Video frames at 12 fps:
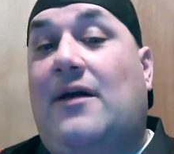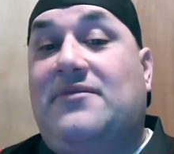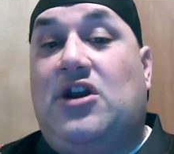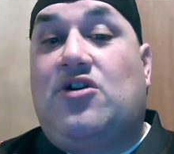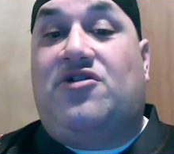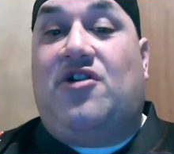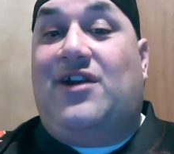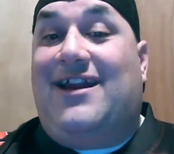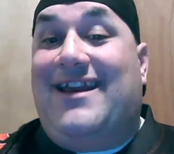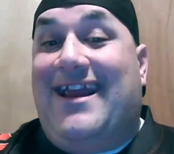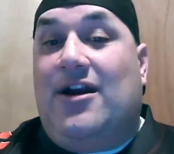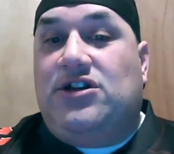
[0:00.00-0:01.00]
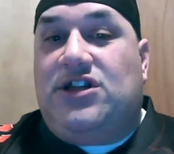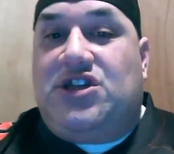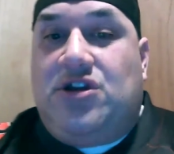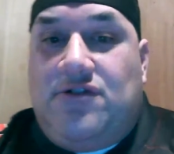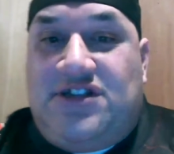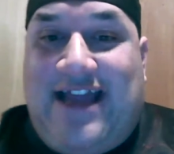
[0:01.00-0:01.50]
Clemson under 30. And here's the
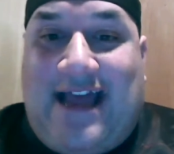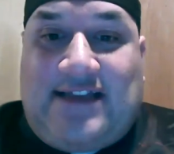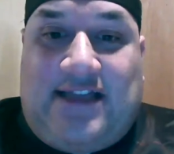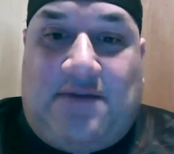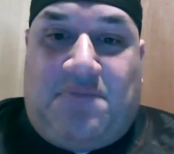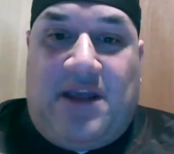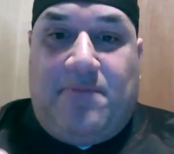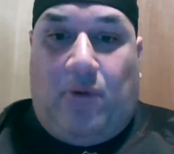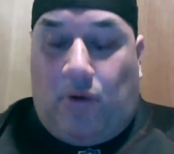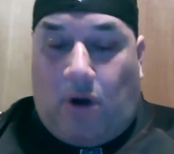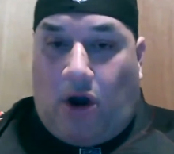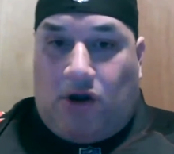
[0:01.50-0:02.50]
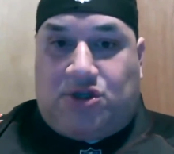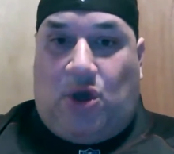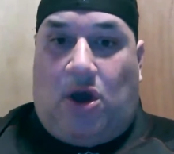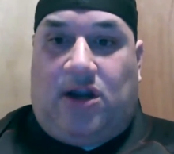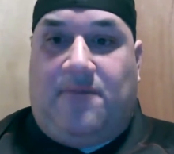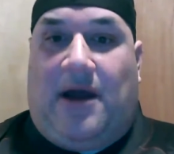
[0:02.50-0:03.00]
two stats that people aren't
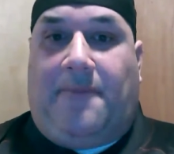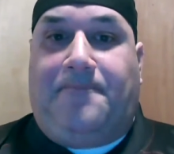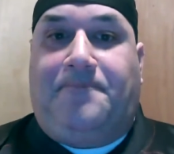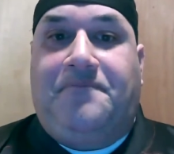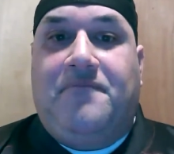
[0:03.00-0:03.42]
talking about.